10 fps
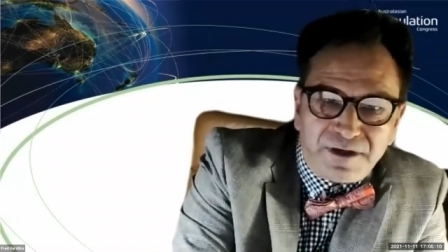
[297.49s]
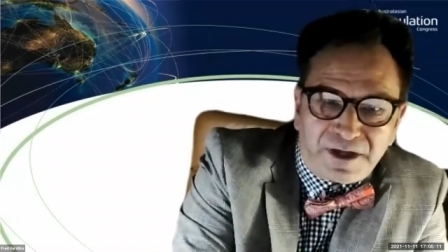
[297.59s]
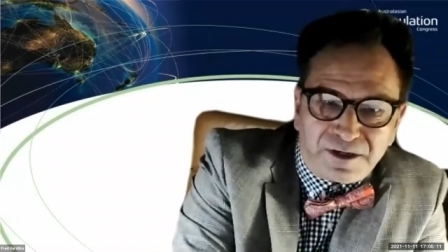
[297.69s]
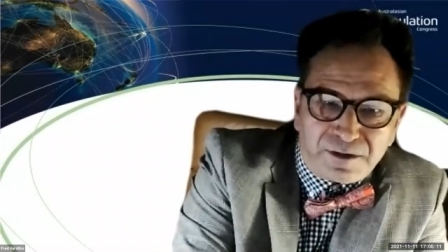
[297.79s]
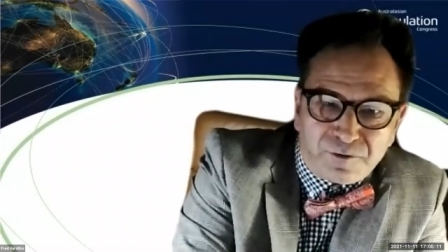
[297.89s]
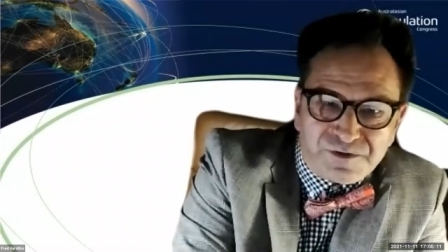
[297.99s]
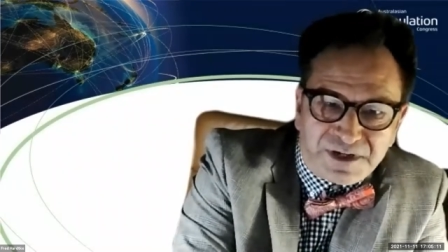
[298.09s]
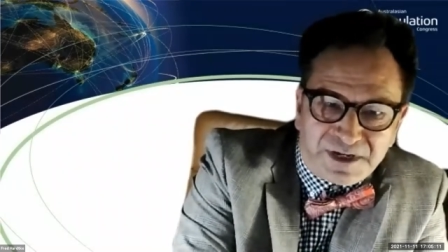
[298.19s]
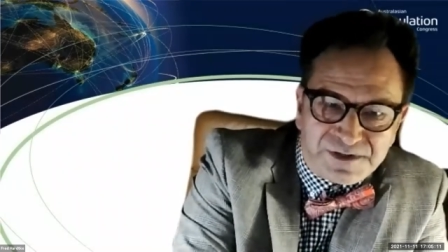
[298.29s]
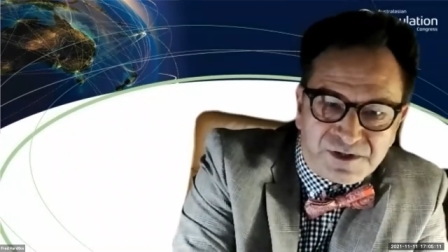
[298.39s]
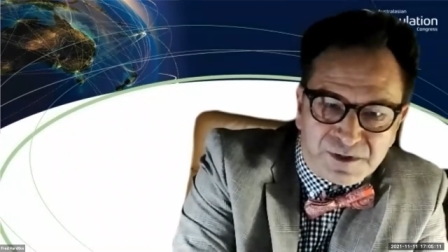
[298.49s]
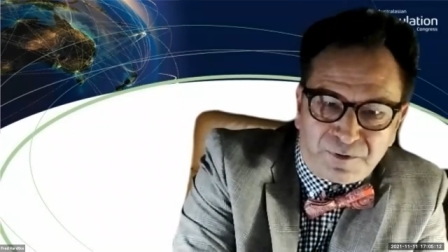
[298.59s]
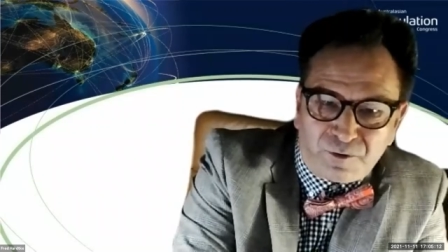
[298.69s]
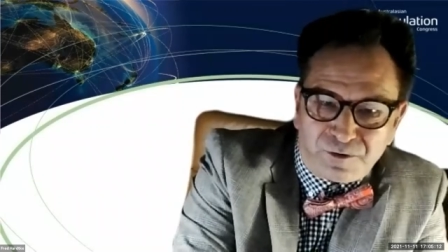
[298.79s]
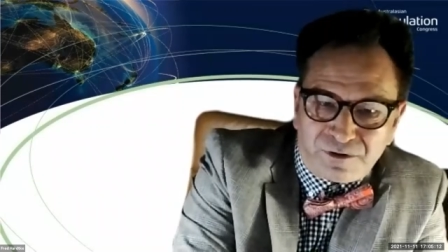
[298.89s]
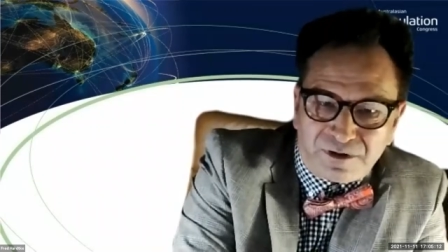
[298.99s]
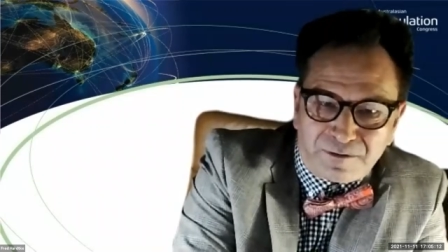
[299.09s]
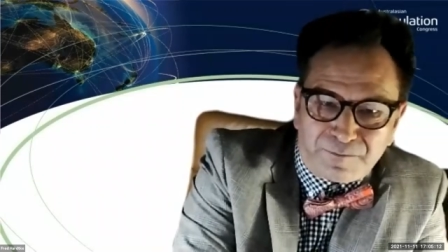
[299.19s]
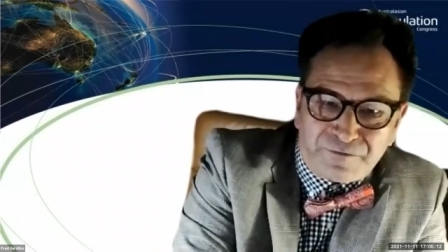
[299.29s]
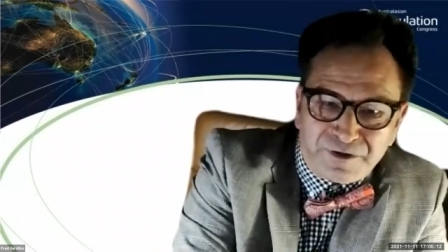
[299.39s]
and the enthusiastic support all in
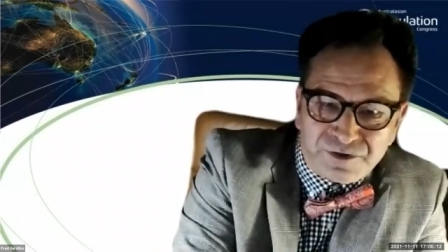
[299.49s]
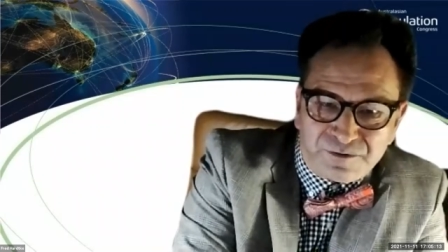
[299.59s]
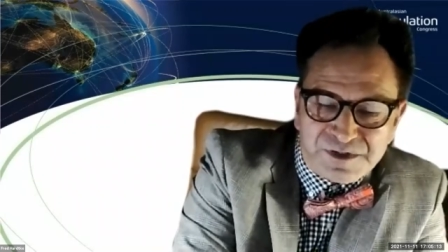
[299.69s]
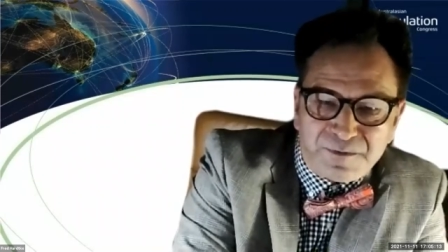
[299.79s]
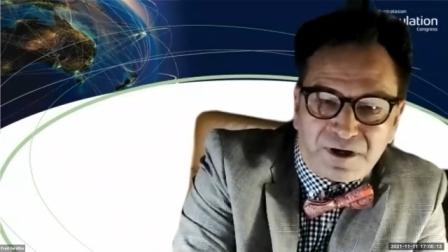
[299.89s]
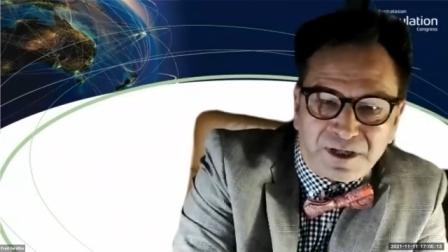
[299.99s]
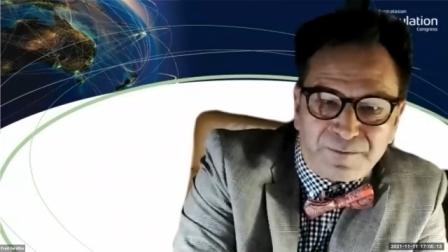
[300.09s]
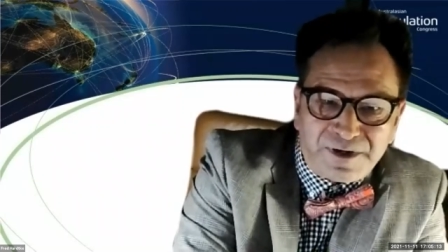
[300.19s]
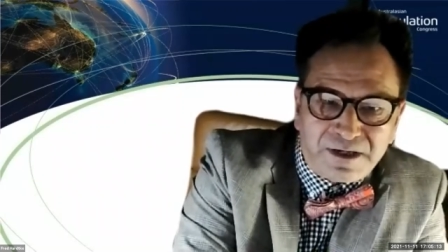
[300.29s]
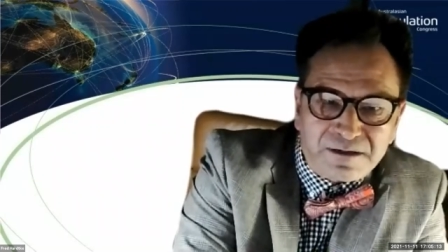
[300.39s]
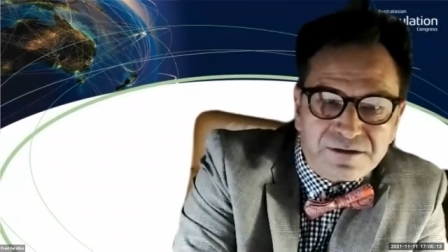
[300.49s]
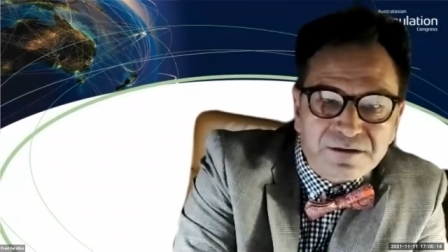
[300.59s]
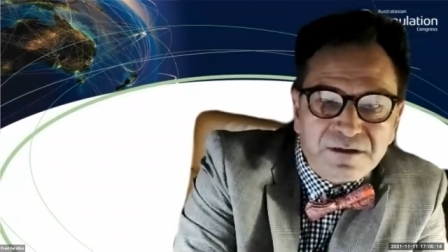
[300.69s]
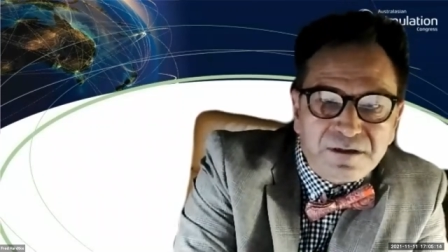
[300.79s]
a professional smiling package.